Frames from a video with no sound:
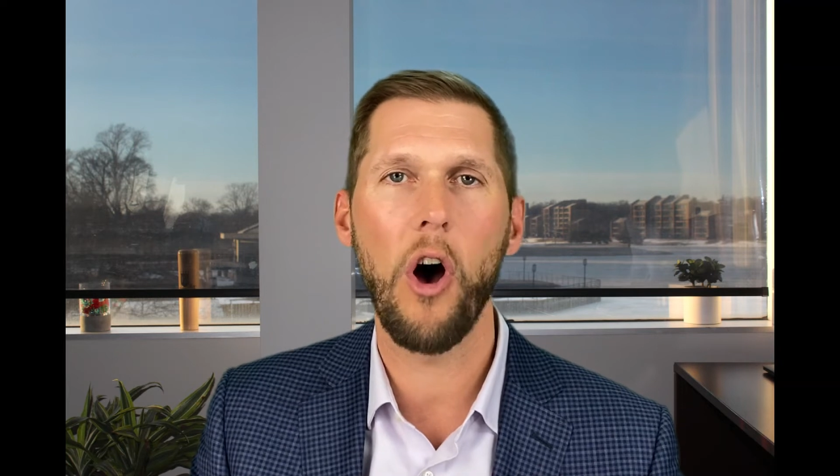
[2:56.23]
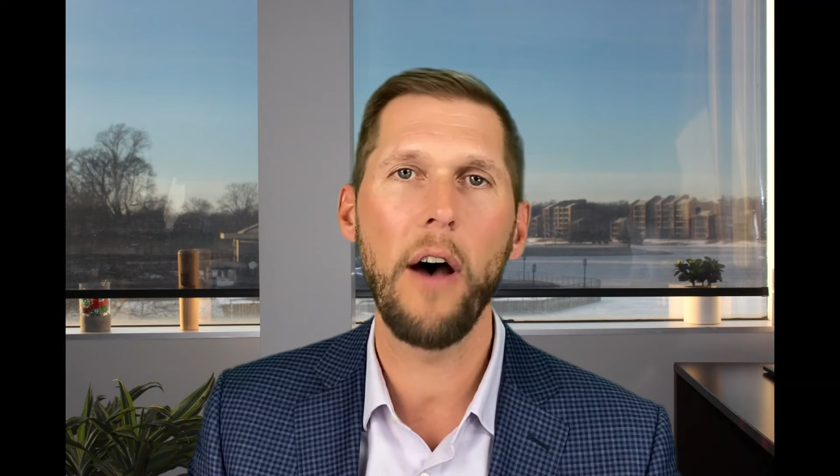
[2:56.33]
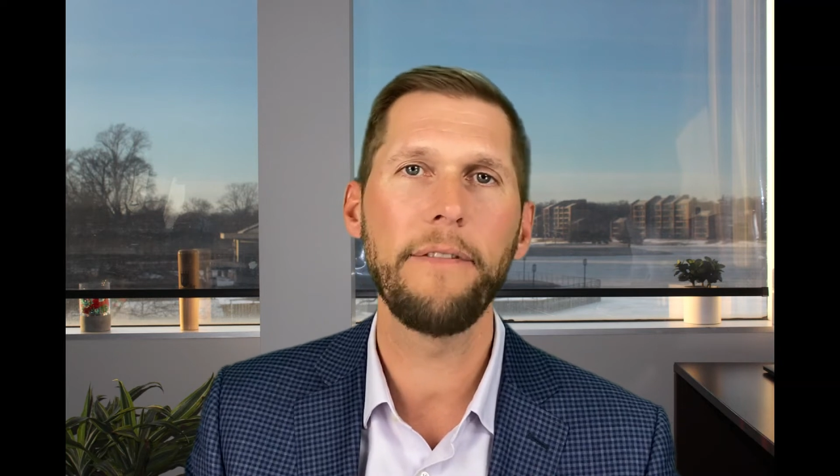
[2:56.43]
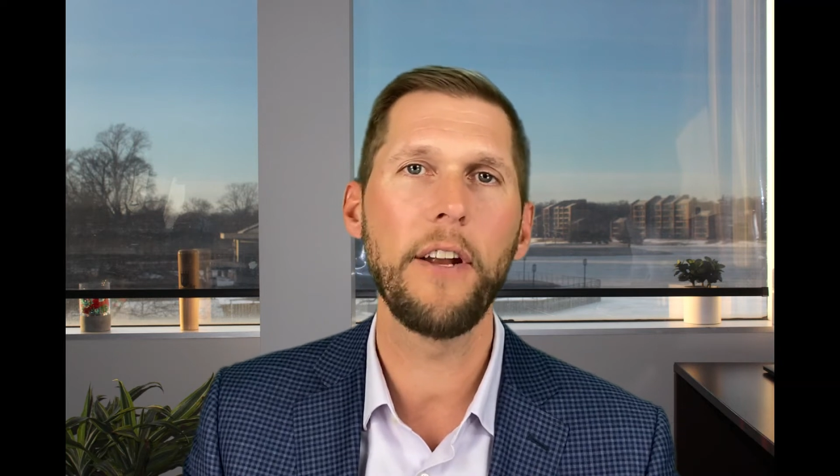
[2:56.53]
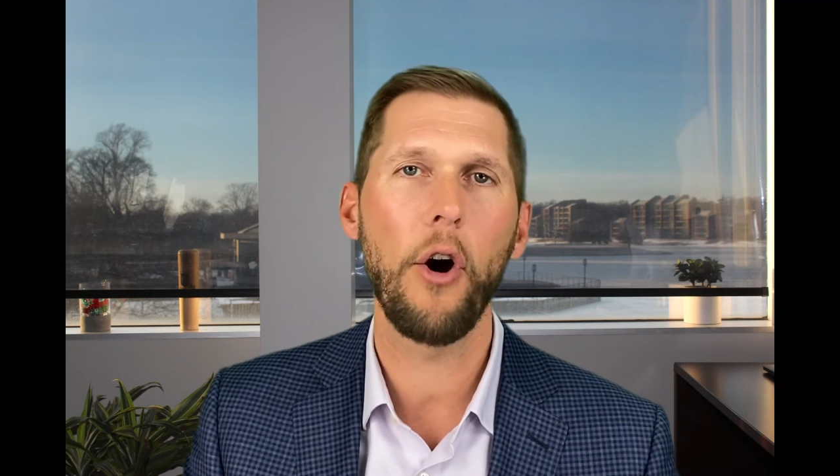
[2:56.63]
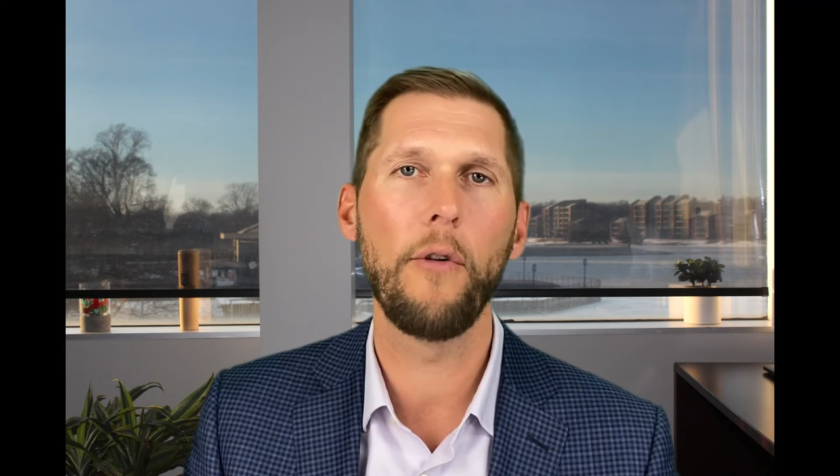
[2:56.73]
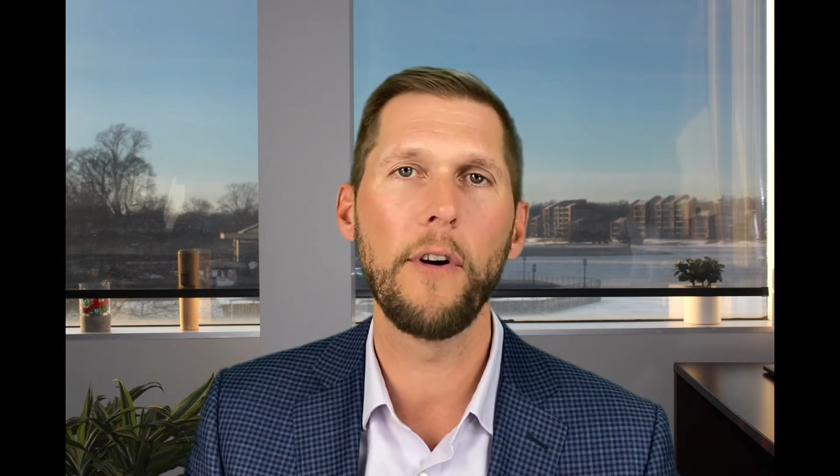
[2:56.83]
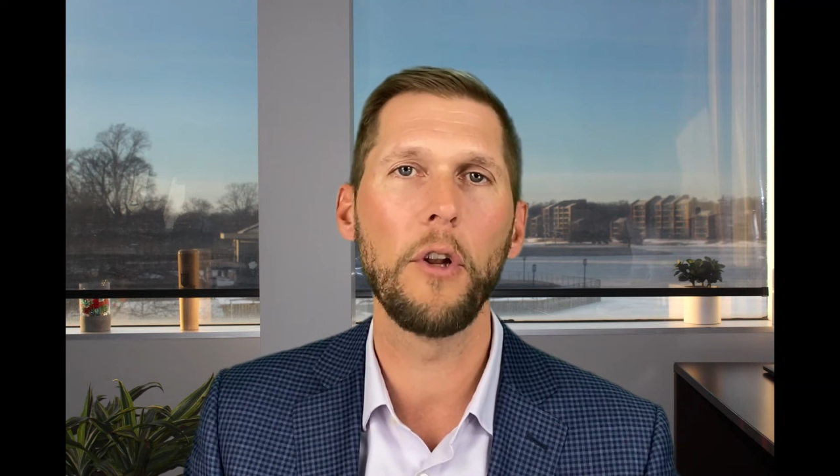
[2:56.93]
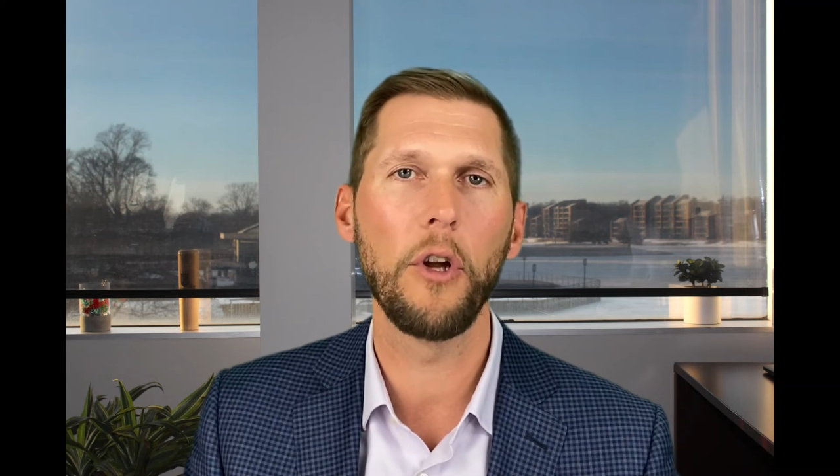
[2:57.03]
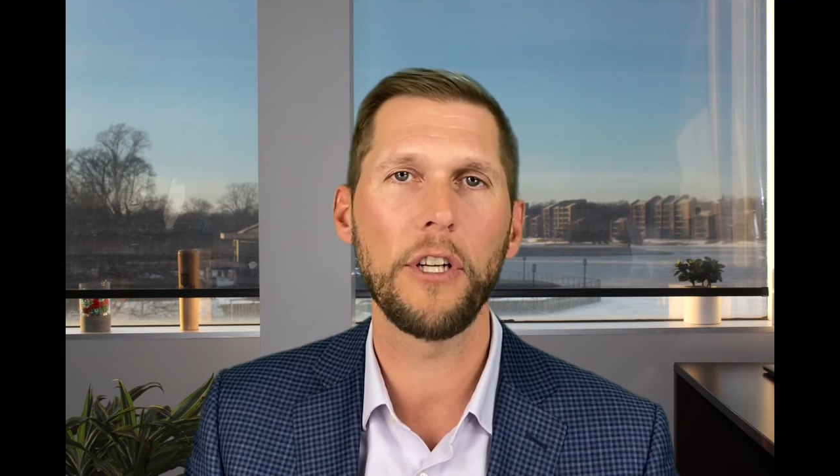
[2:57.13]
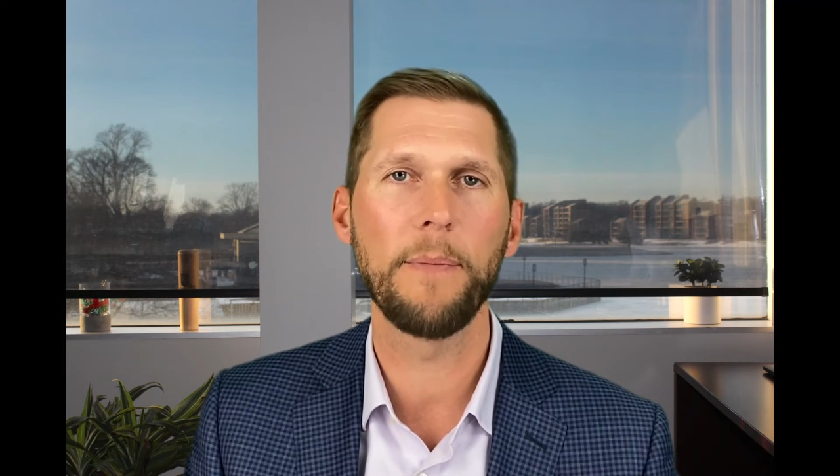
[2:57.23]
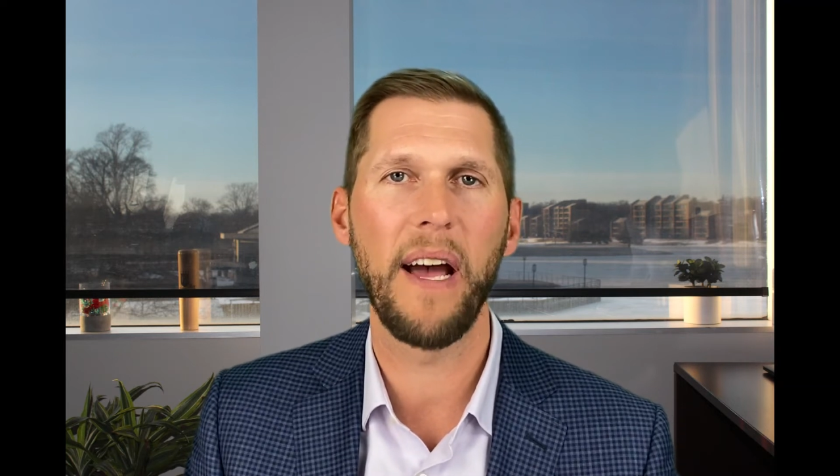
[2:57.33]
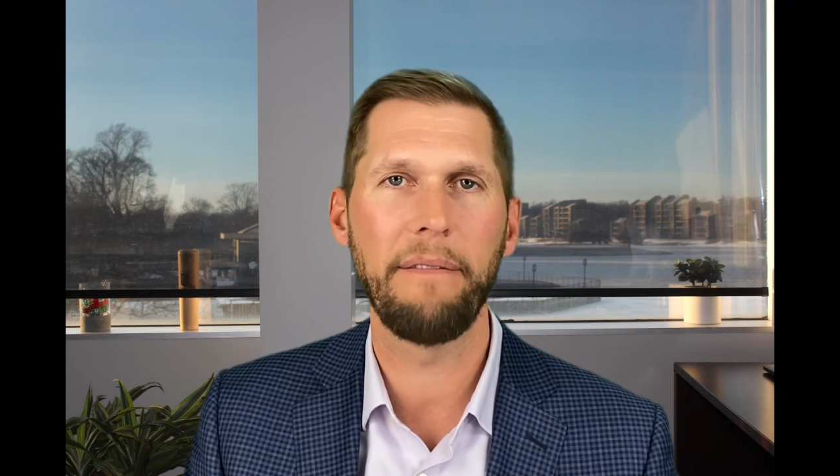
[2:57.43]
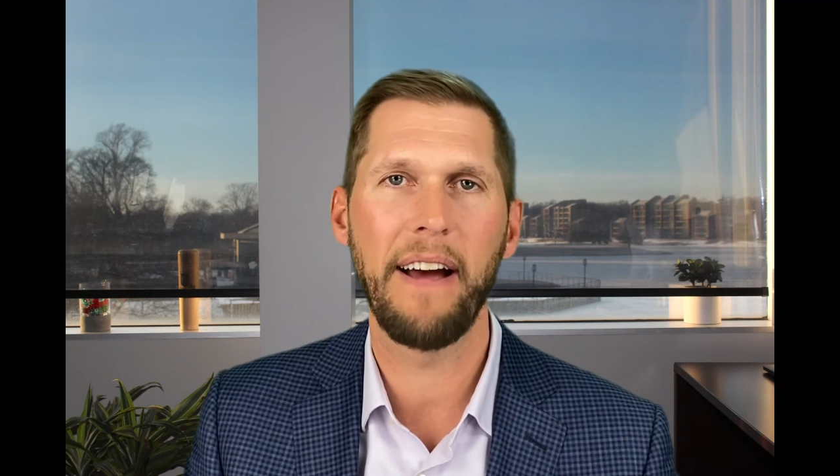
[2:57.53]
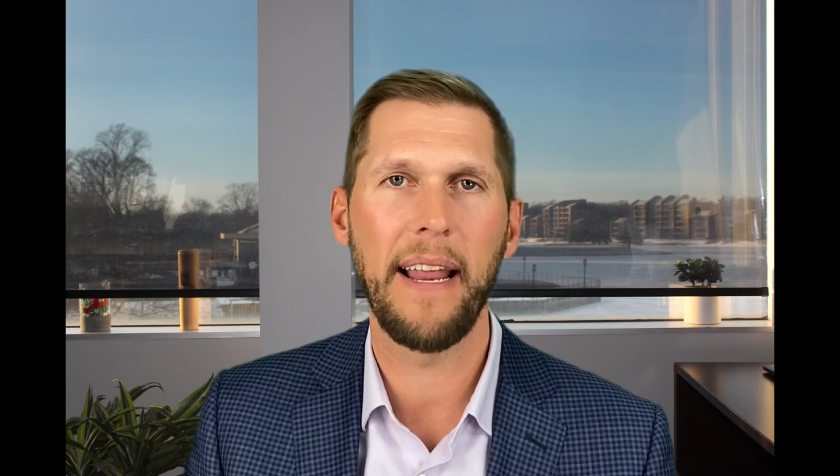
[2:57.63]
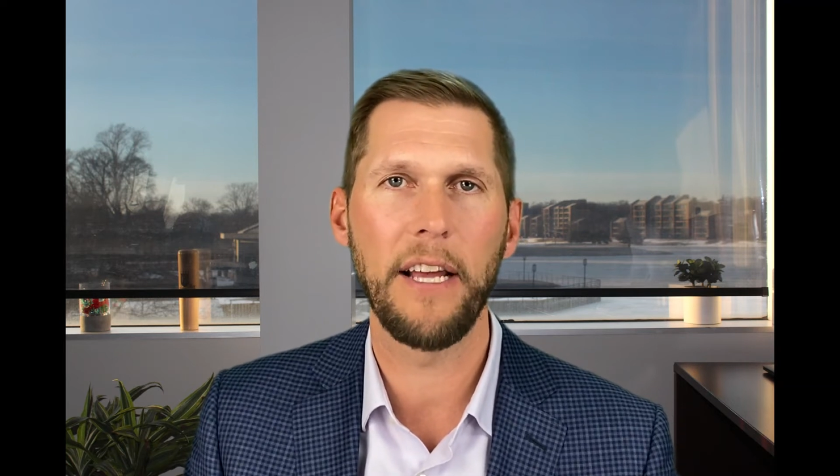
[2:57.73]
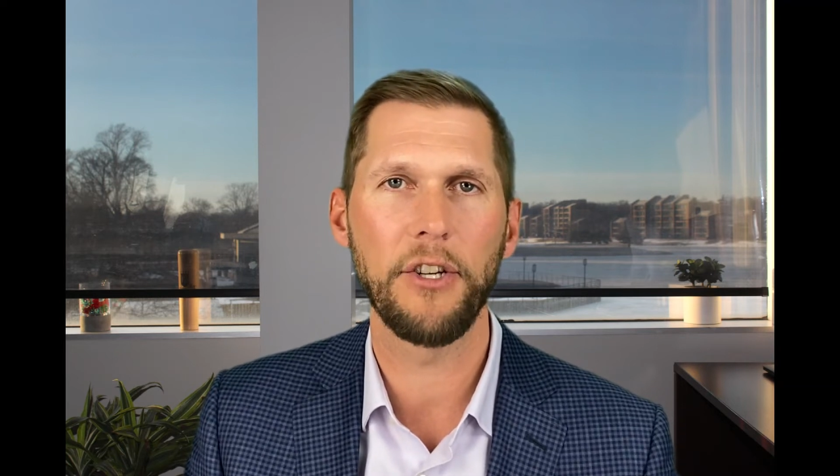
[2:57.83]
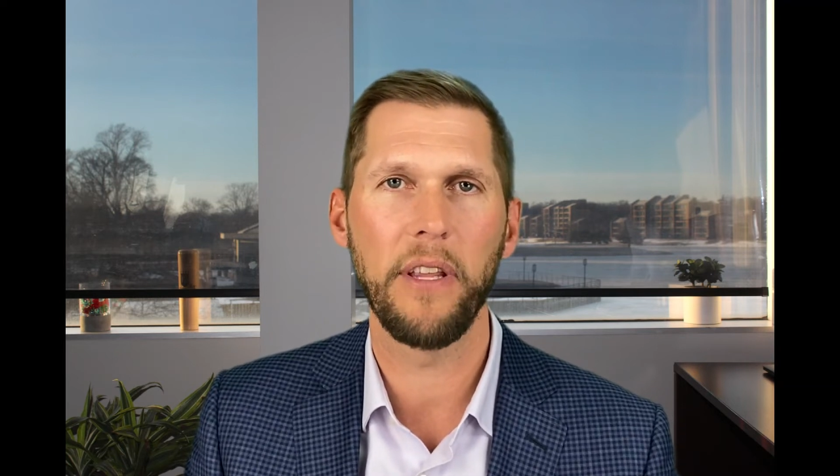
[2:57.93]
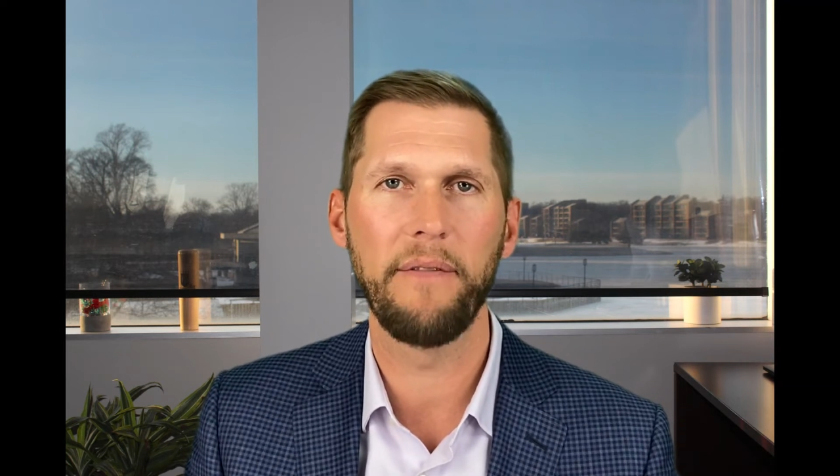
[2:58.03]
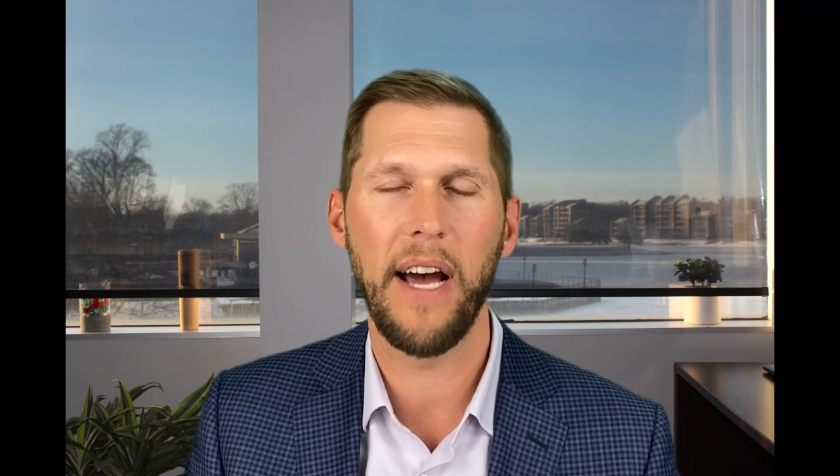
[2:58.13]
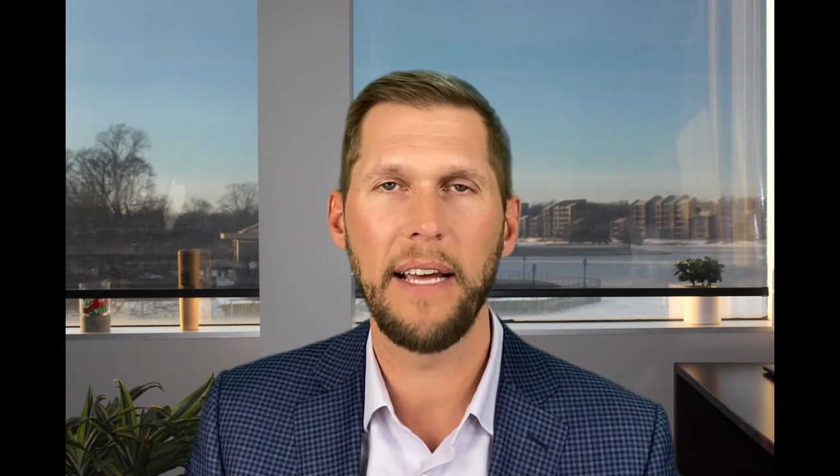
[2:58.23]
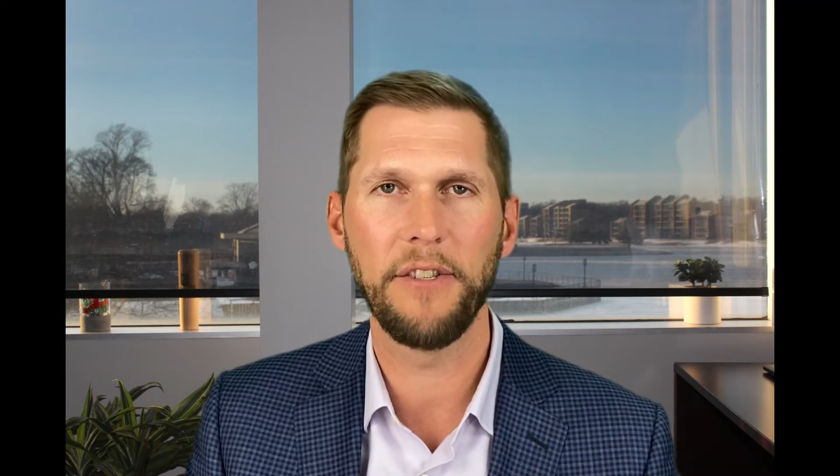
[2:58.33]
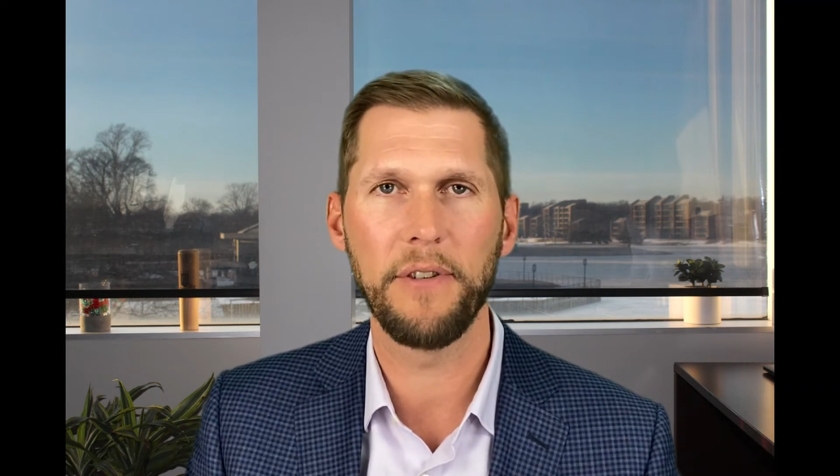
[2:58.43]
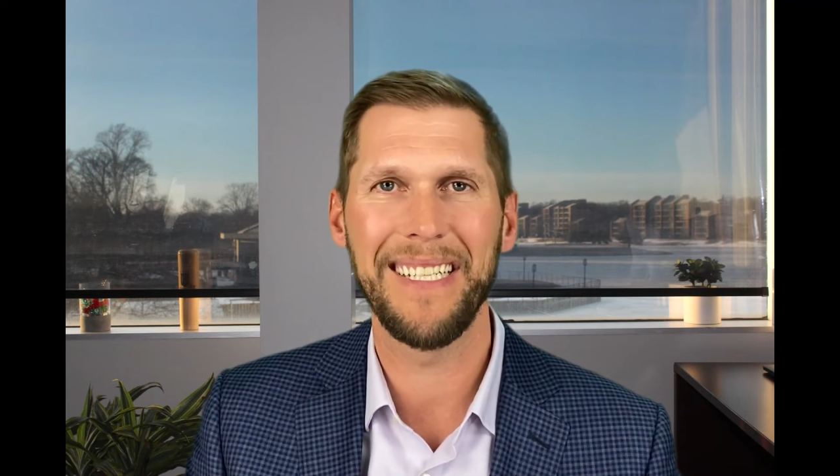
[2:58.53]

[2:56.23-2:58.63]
often overlooked by financial advisors